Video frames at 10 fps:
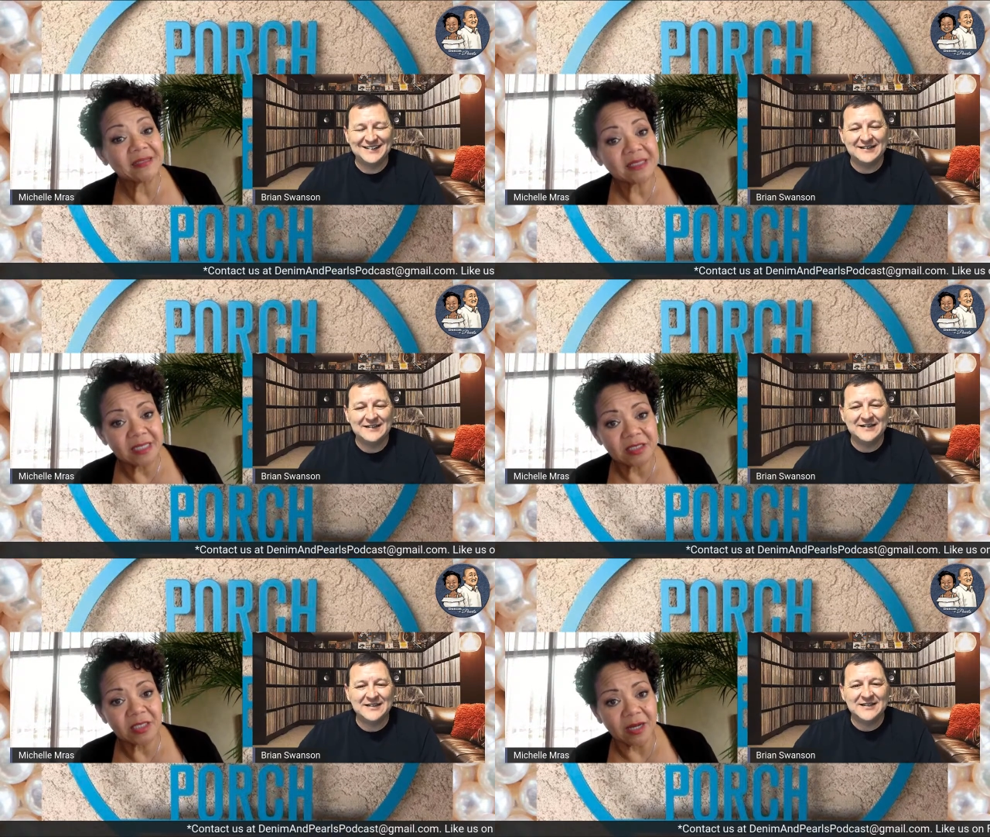Speaker 1: and
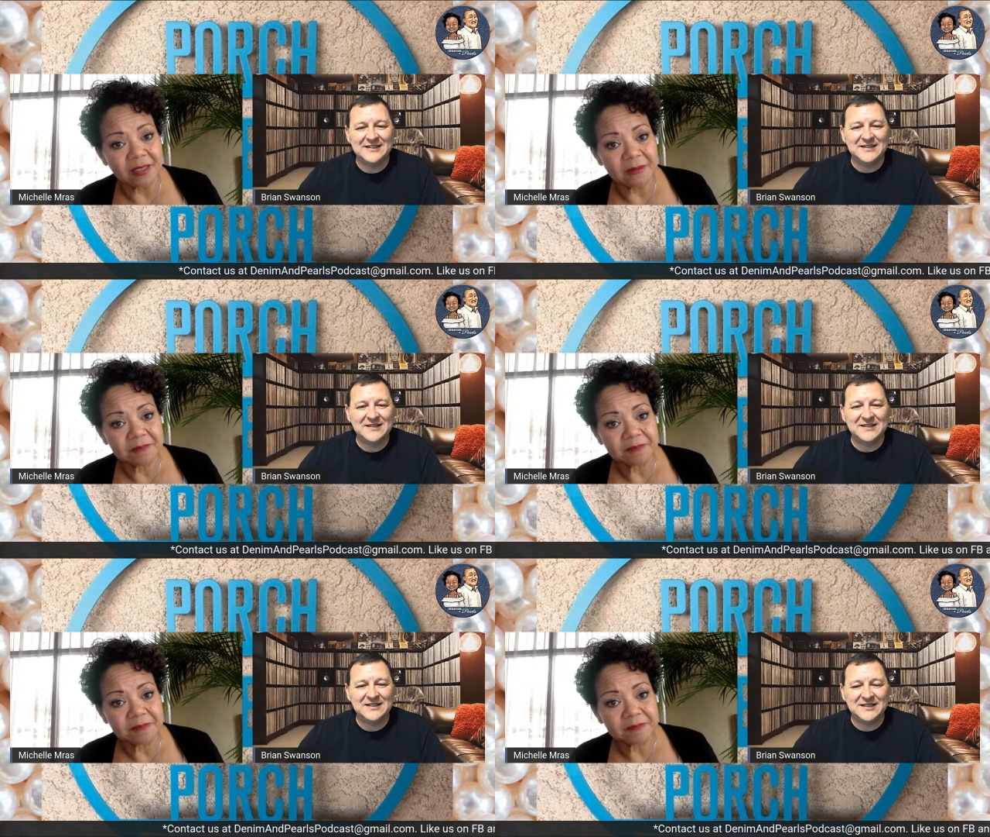TikTok.
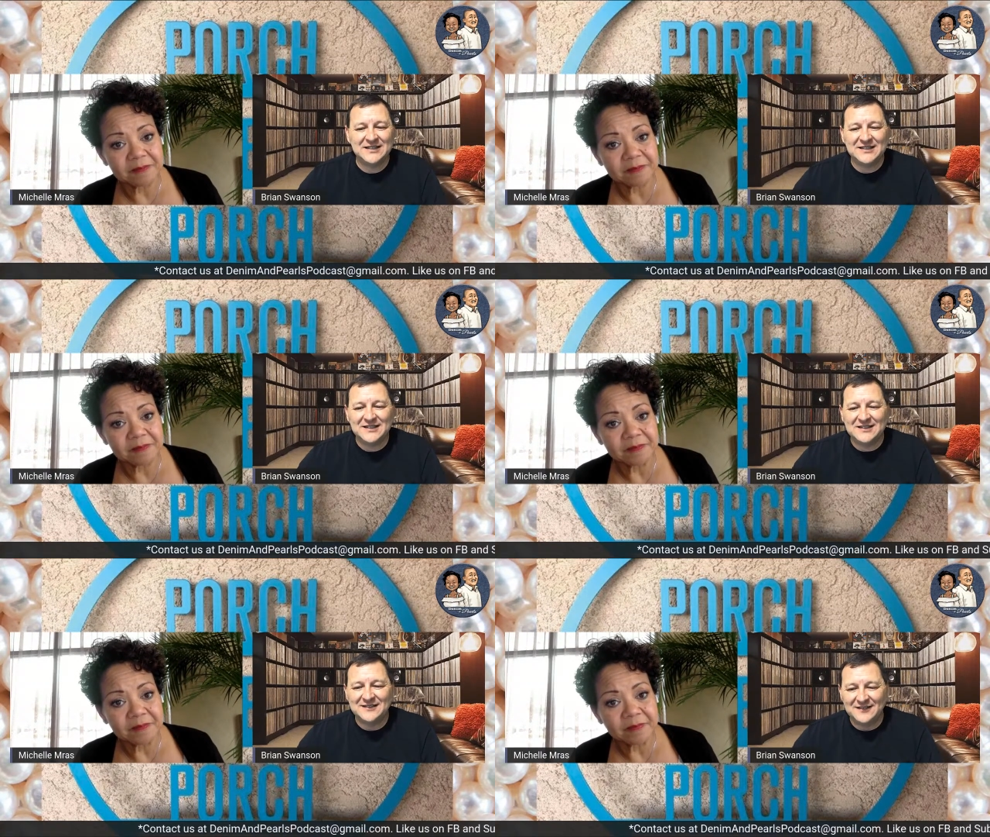
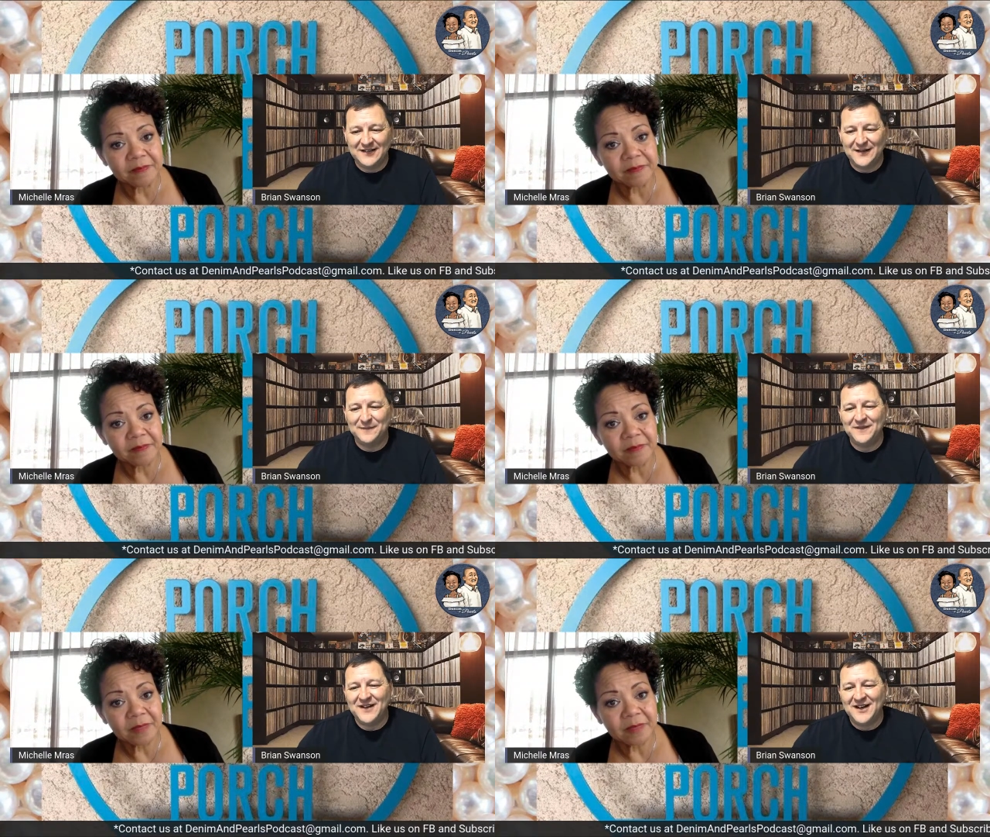Okay. Yep.
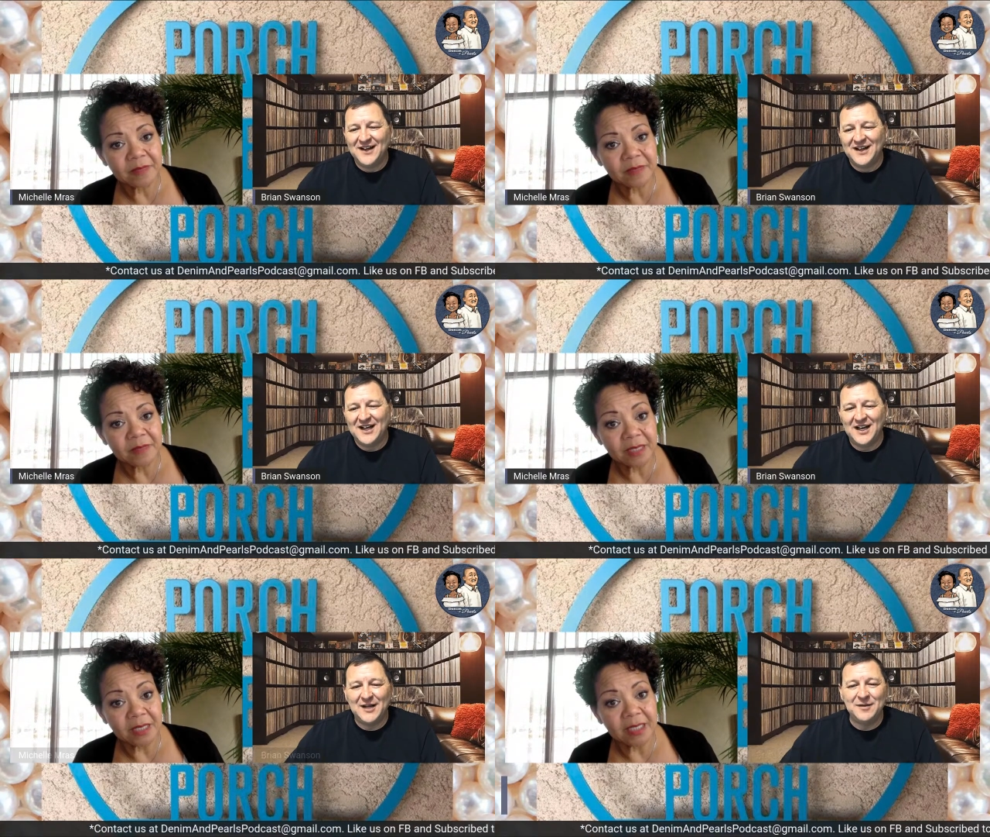So
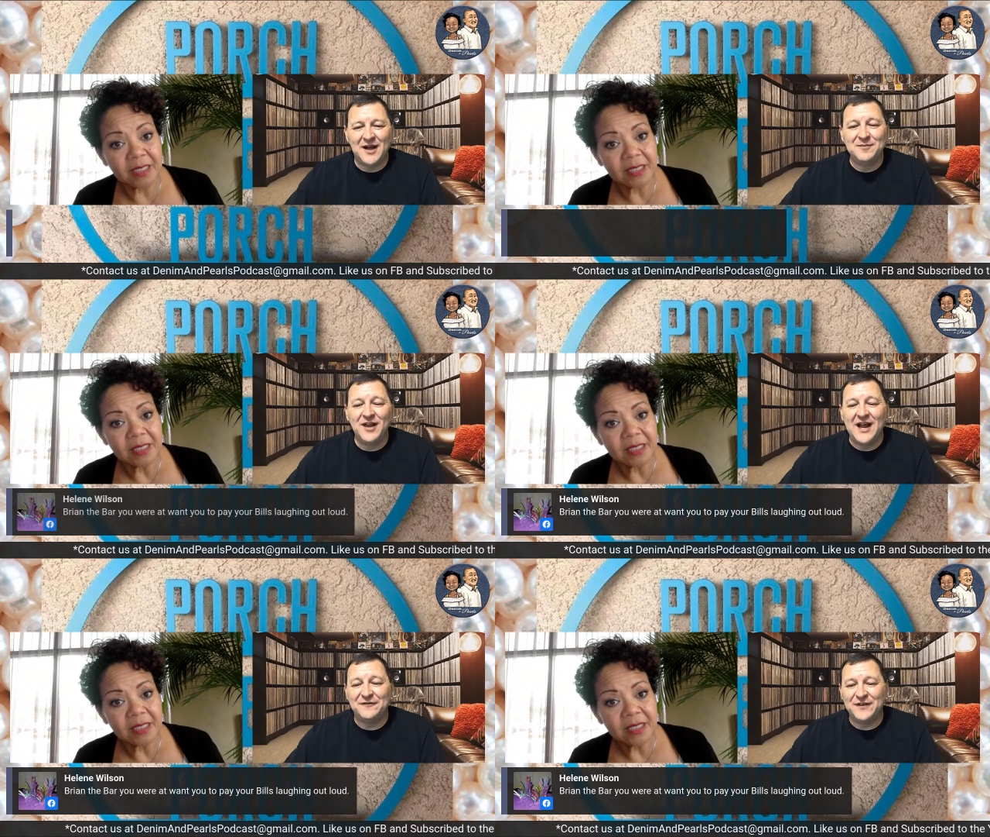know laughing.
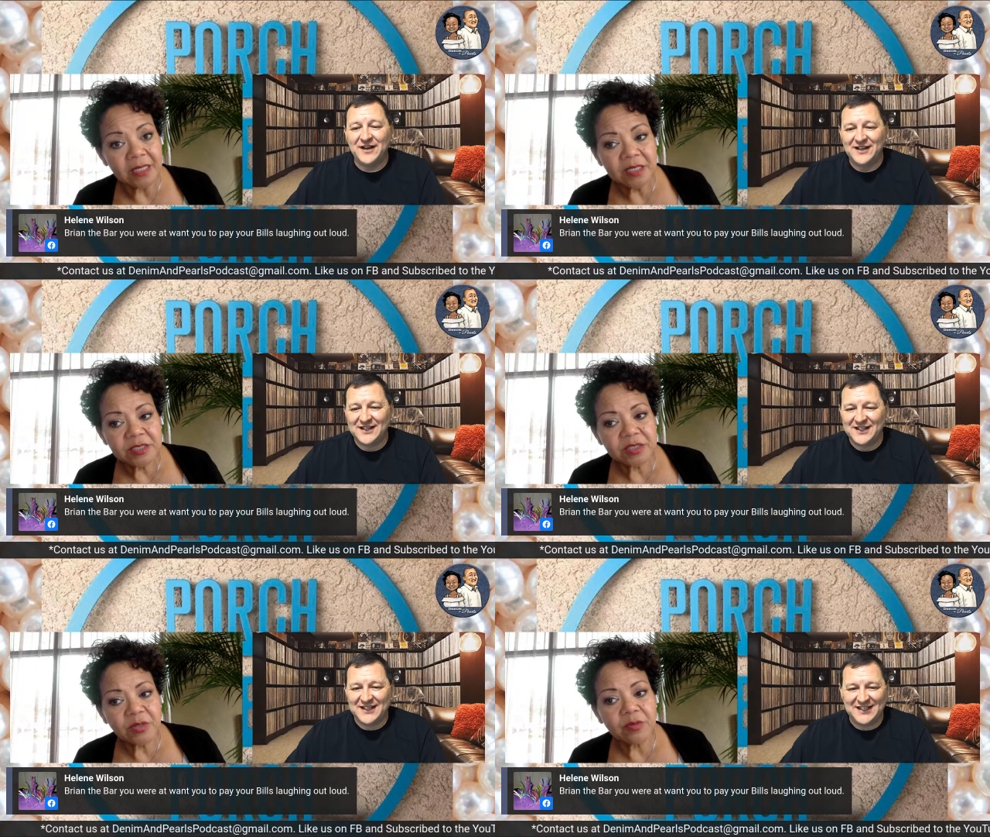where your
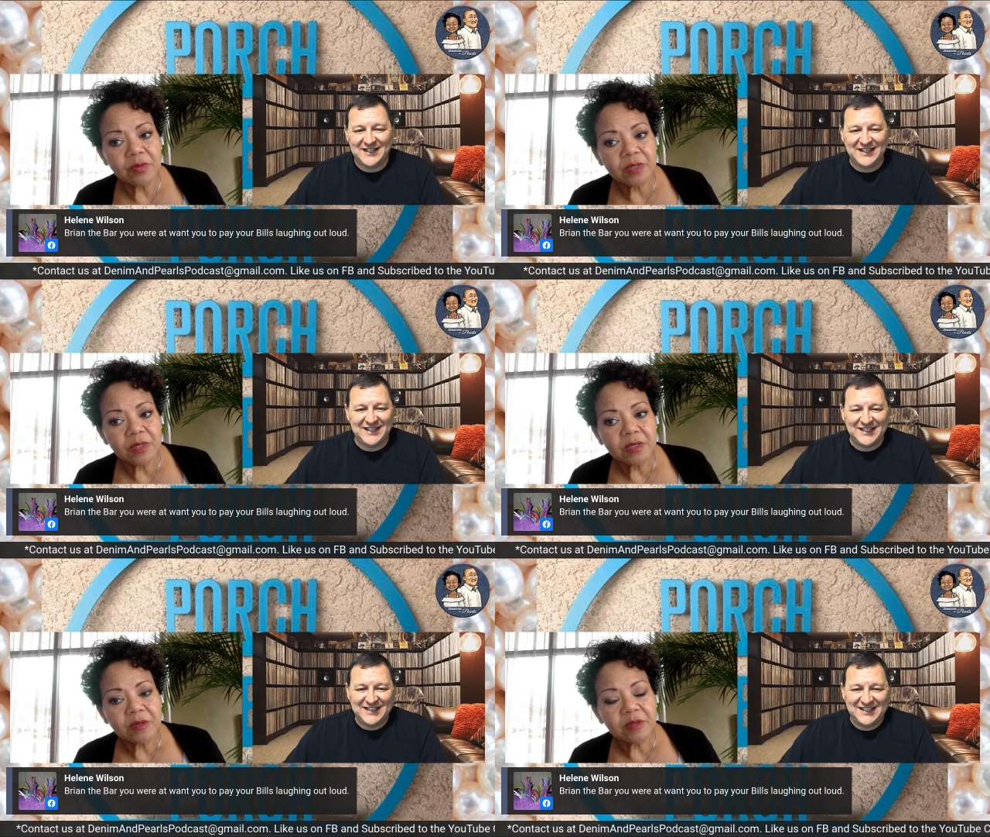audience is.
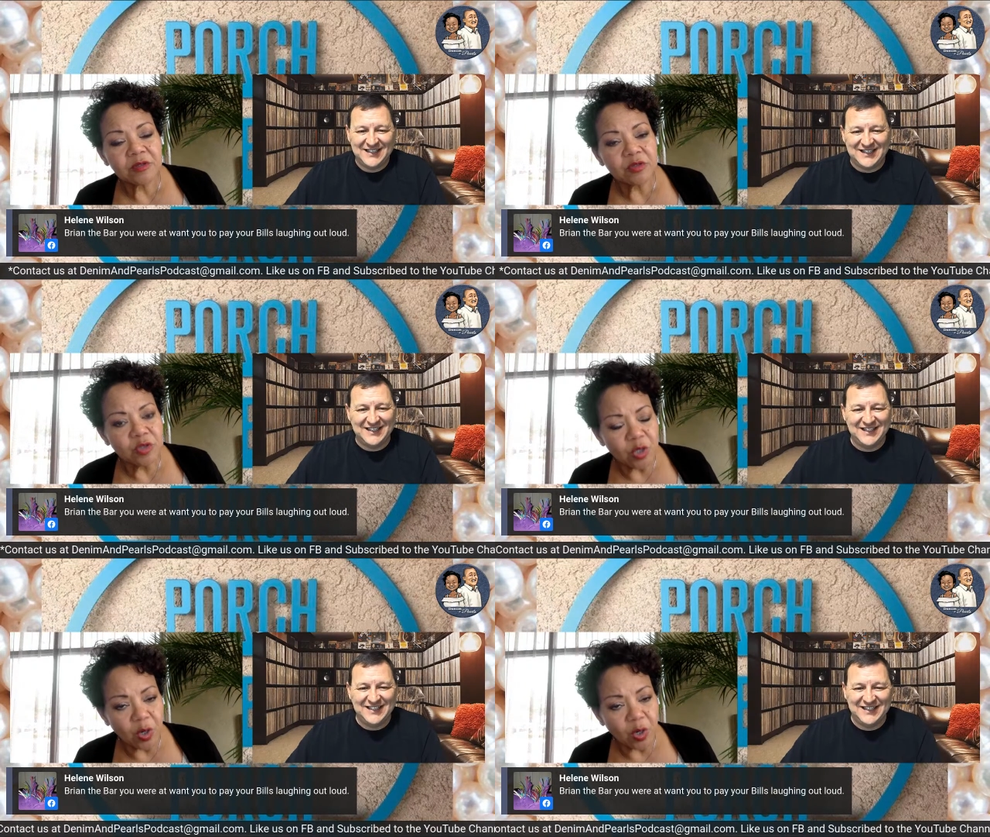What?
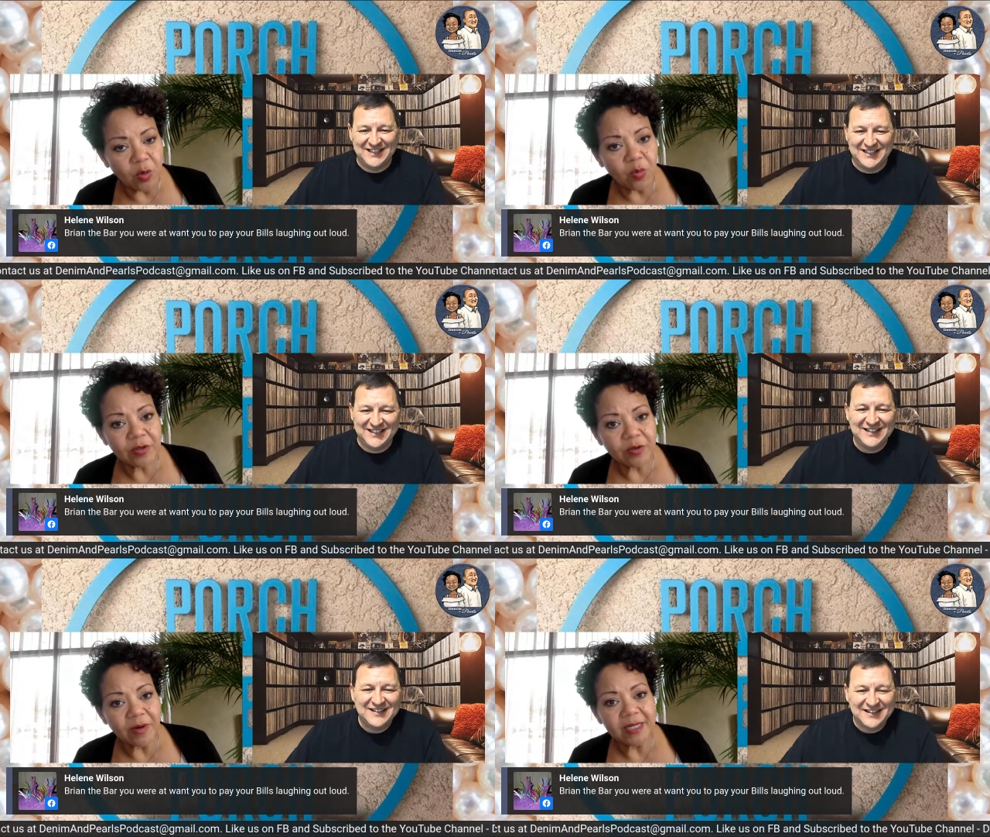
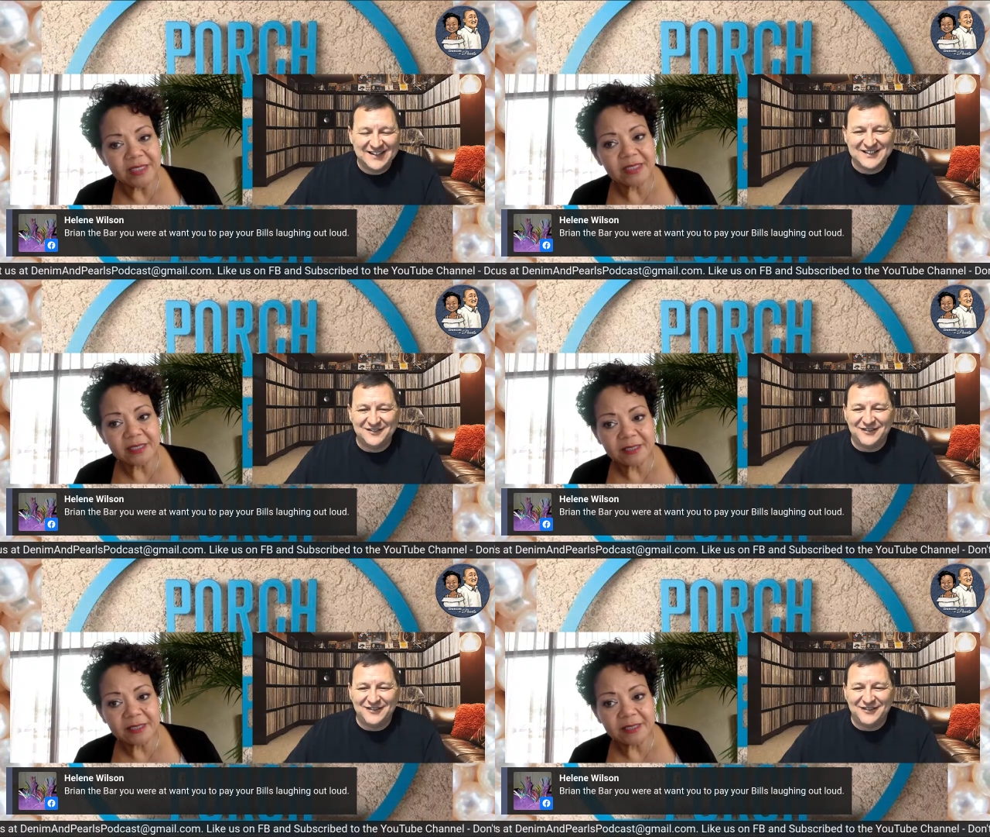
Speaker 2: Because